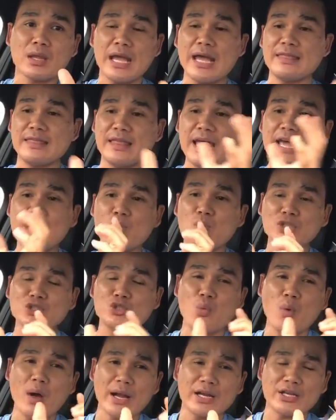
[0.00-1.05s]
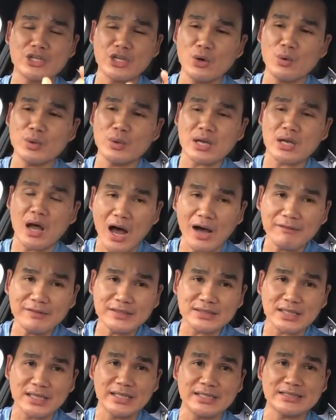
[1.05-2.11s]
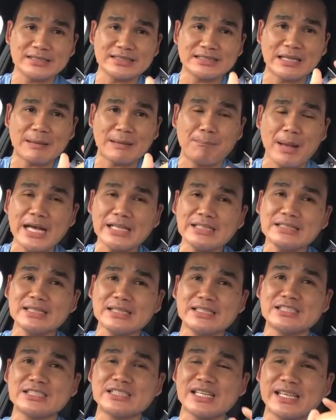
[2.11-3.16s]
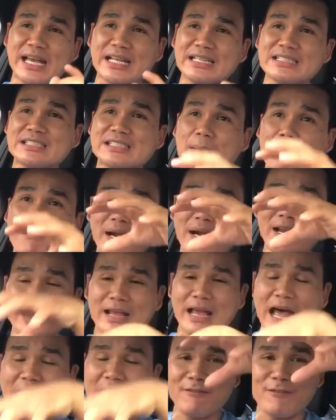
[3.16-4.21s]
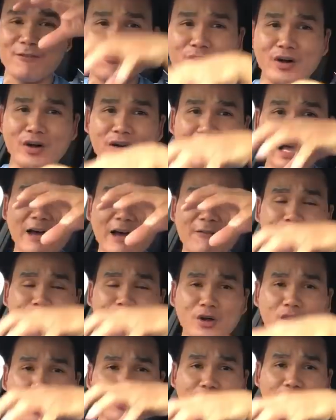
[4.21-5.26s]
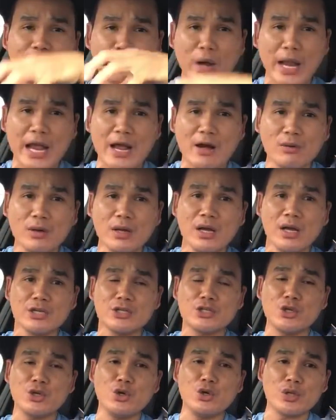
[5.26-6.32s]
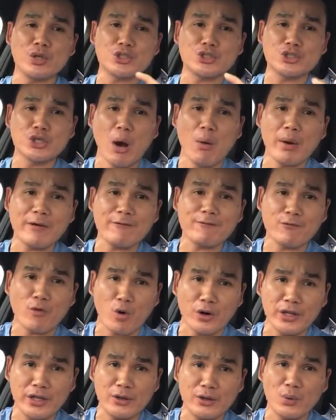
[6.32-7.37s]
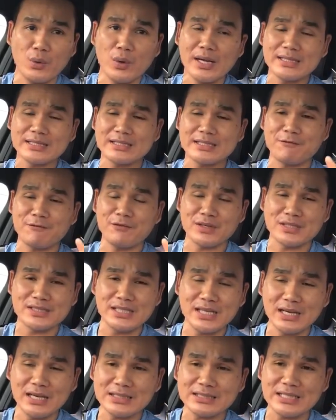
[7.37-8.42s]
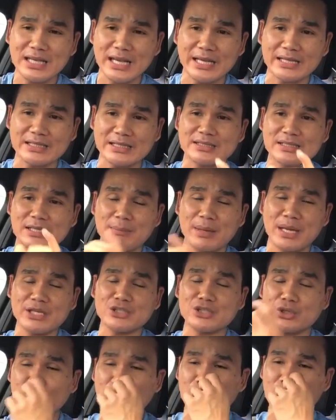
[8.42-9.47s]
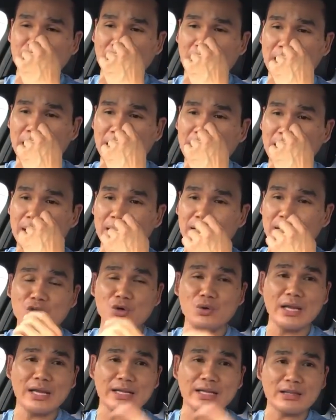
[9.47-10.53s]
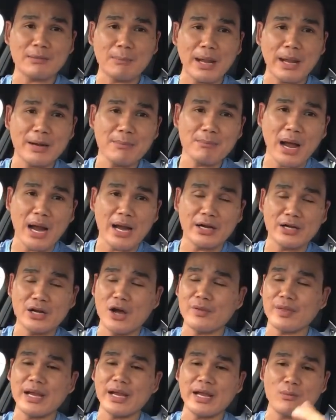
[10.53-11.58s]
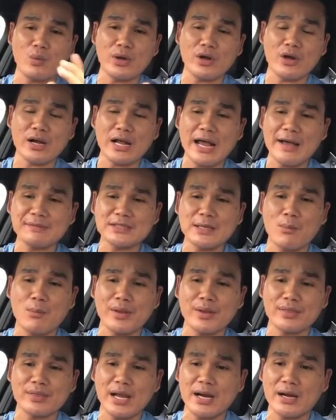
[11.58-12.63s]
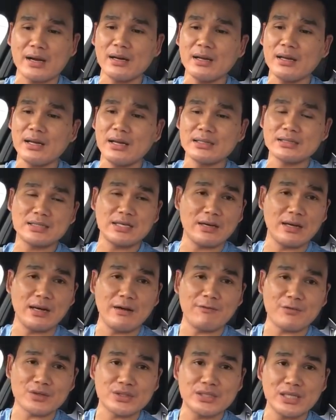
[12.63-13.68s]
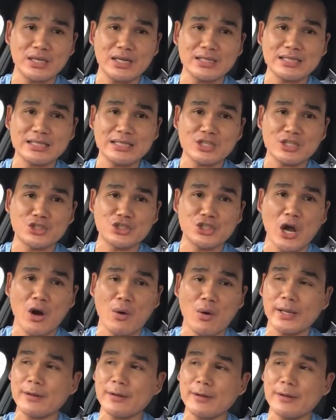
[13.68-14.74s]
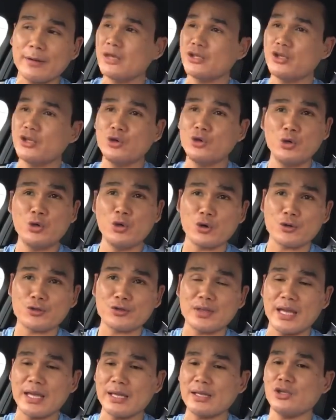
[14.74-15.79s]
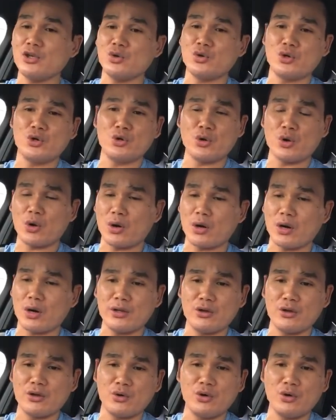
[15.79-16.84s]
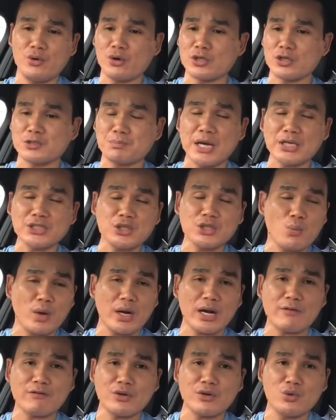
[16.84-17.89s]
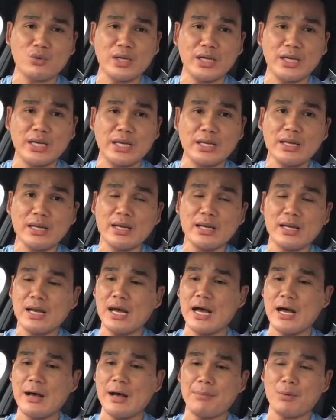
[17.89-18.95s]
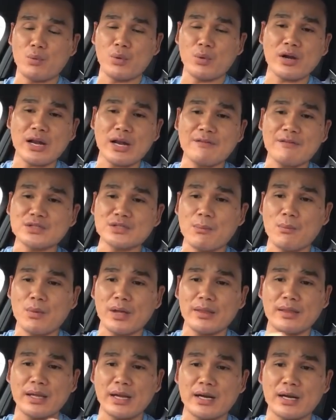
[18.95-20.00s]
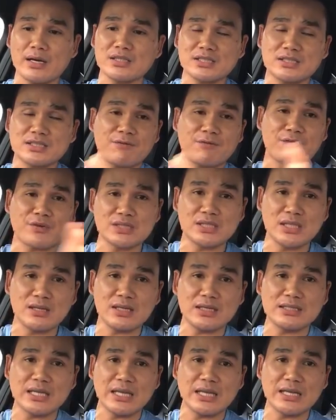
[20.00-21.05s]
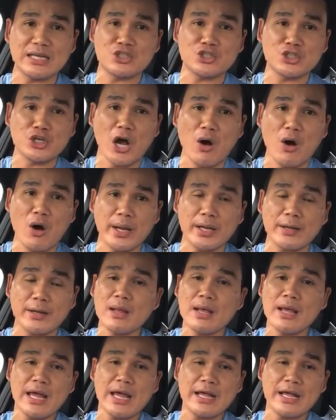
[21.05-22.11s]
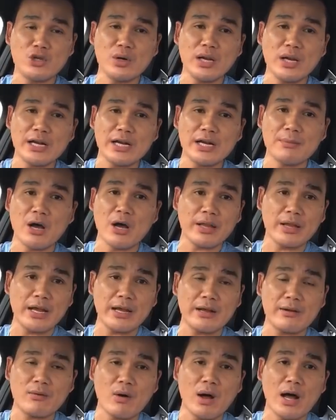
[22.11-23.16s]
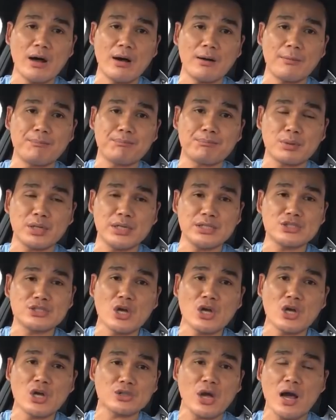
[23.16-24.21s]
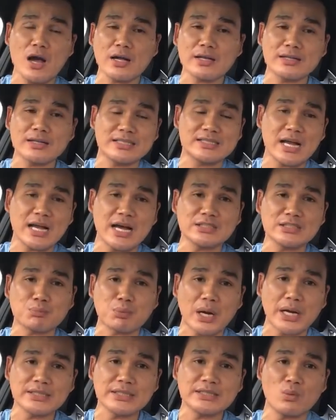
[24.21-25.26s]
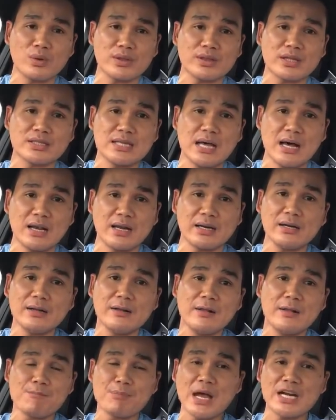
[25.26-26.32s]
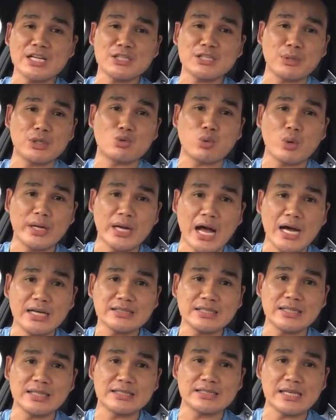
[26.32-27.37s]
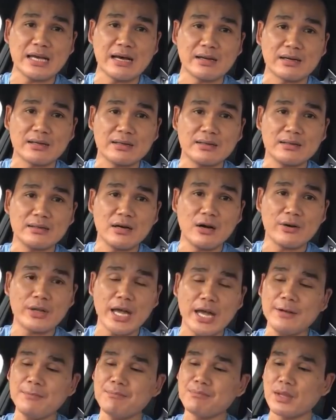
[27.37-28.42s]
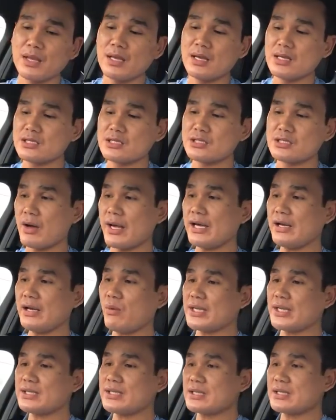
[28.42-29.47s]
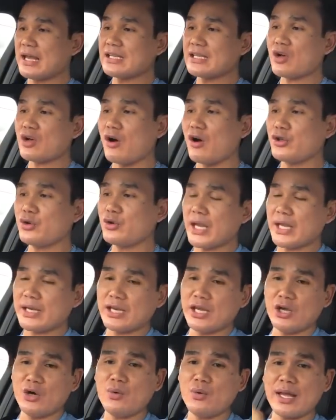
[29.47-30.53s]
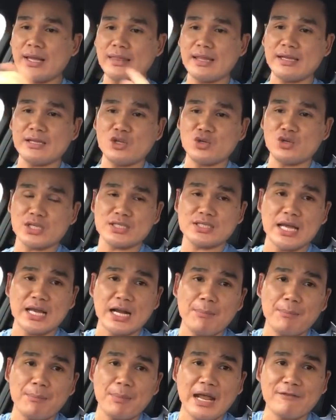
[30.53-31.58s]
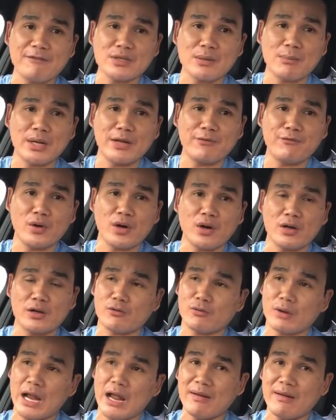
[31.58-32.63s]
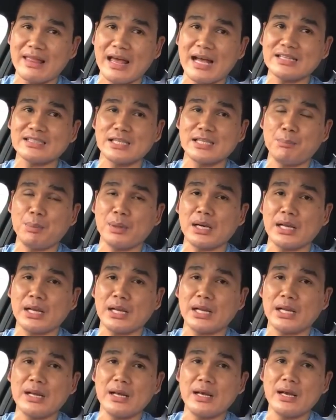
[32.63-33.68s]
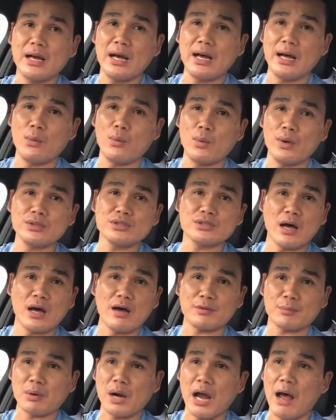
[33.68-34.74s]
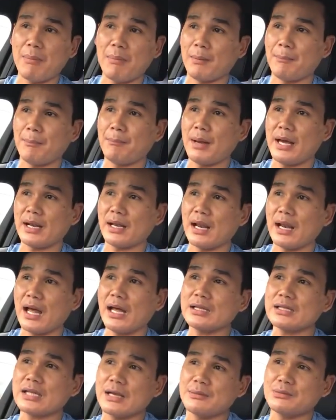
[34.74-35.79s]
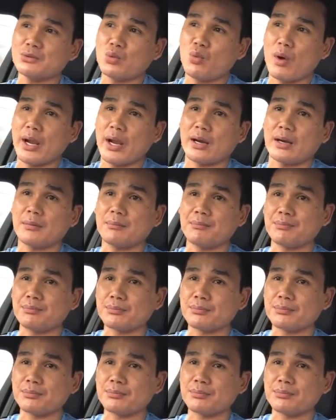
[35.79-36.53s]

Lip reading: And then what you want to do is obviously the best is to get somebody have foot on the ground to do the showing for you, to facilitate, to make sure that you let the end buyer know that, hey, we're going to have someone there to facilitate the showing. You do your thing, you do your inspection, whatever you needed. But we're gonna have someone there just to facilitate the showing, and you let them know, hey, please don't discuss pricing with the seller. That is between us and the seller. Okay. So anyways, that's all you can do, and then you just set up and have somebody foot on the ground, and that typically will solve the problem. But a lot of times where,